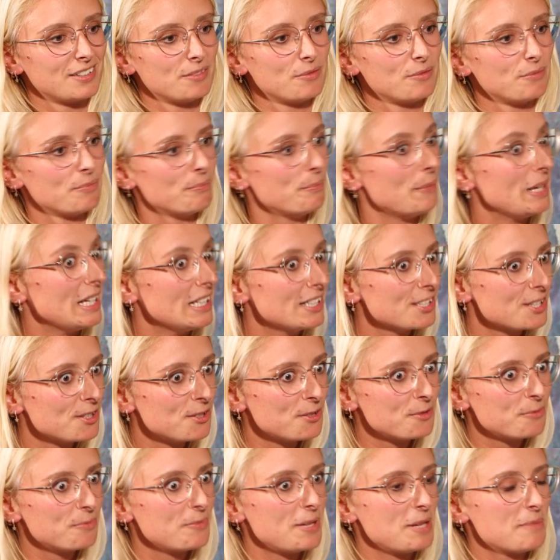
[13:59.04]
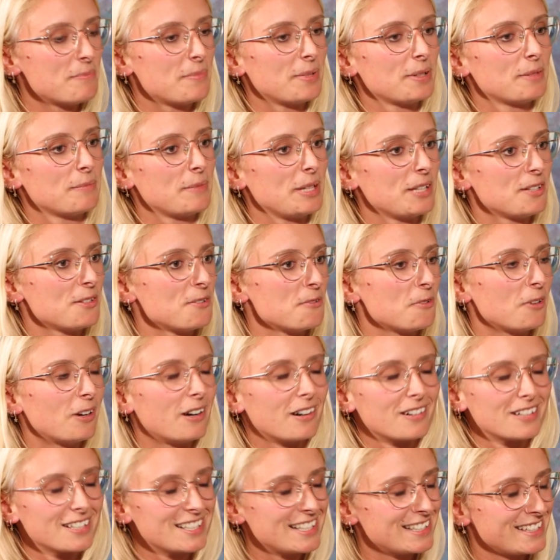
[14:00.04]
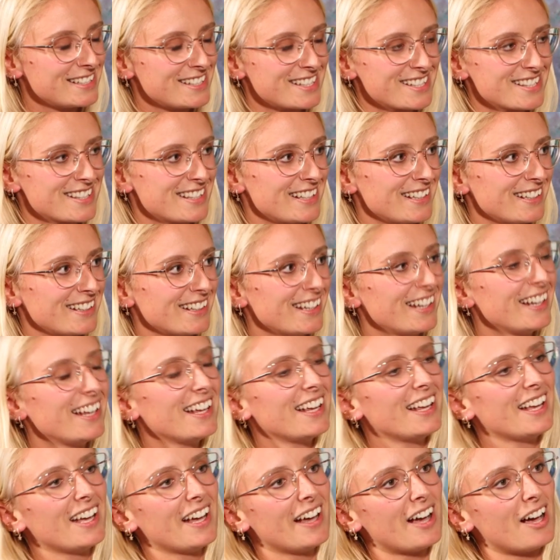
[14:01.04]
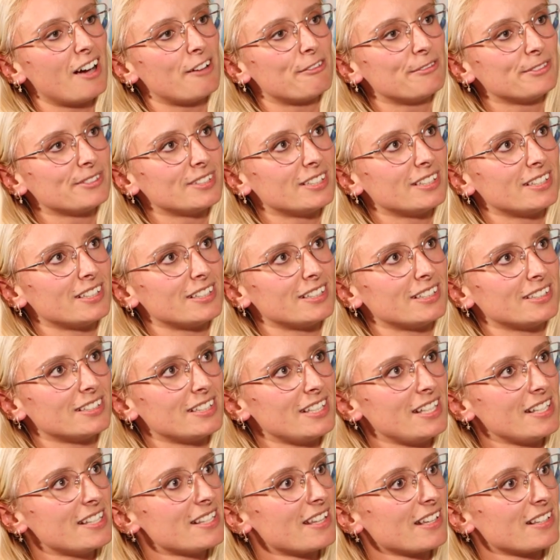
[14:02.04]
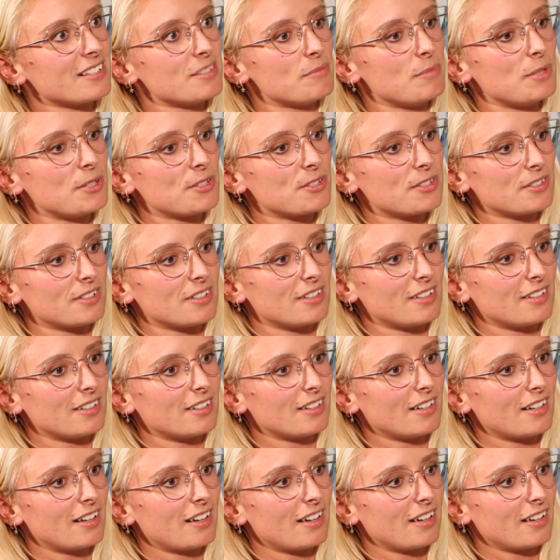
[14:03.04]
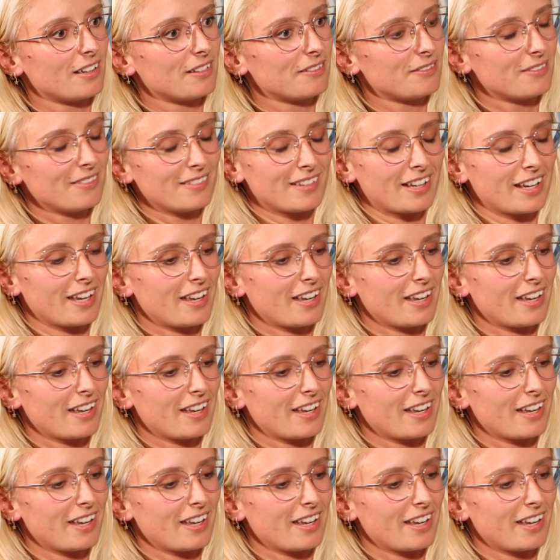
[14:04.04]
meet new people, meet new artists. And after this exhibition, I can